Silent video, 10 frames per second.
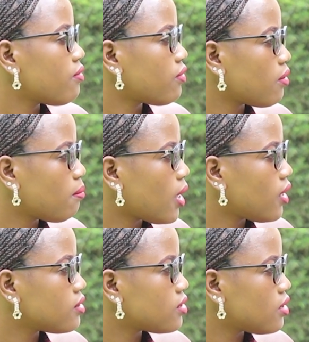
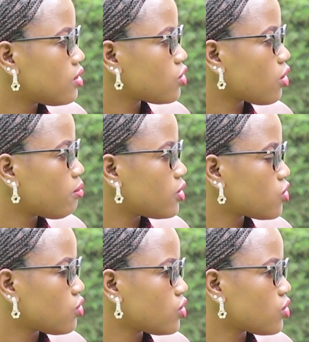female genital
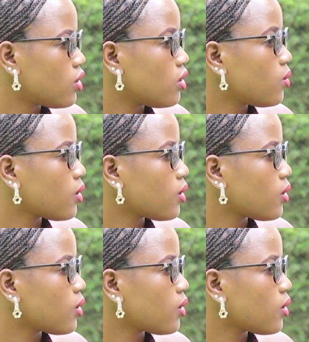mutilation,